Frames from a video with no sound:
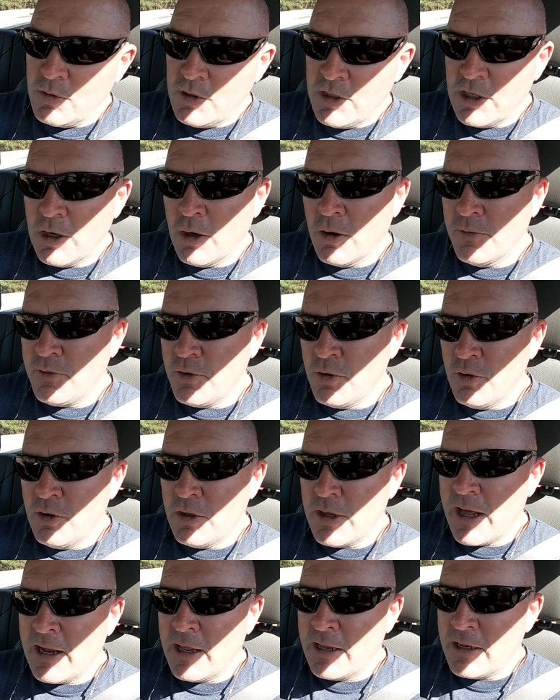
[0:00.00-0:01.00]
you know, if you
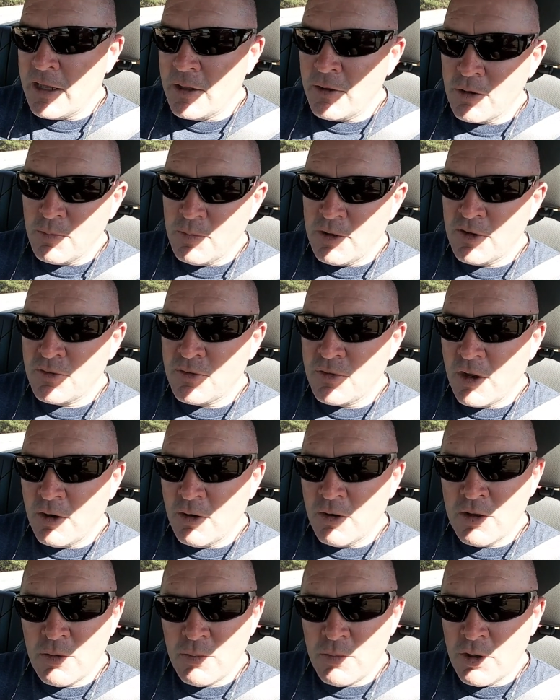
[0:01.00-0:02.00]
got another
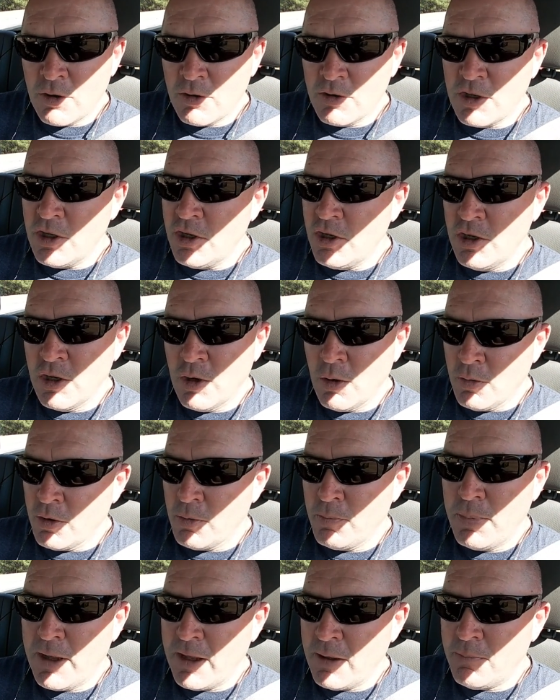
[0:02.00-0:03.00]
administrator in the building and you know
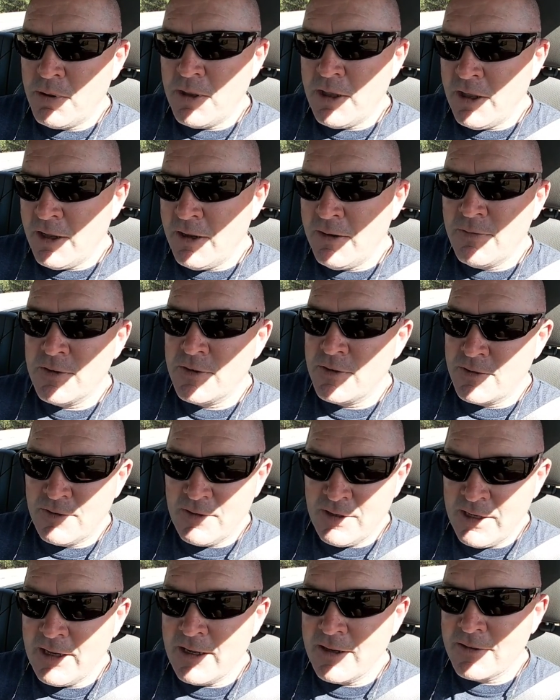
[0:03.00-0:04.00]
their pet peeve
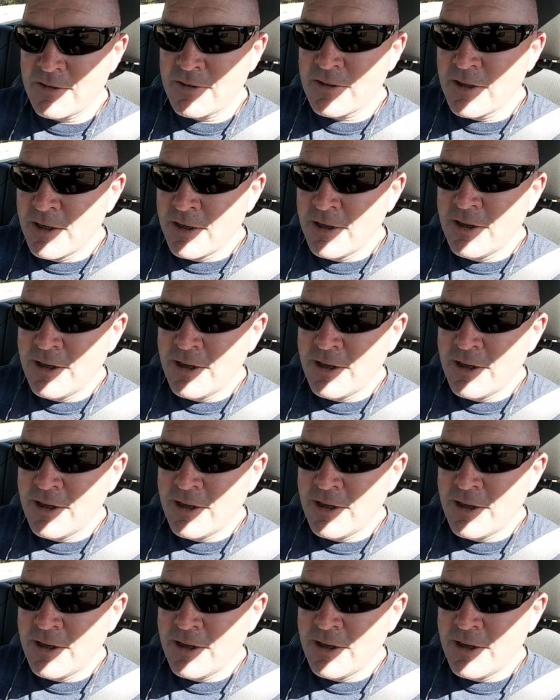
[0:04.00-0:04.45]
is this,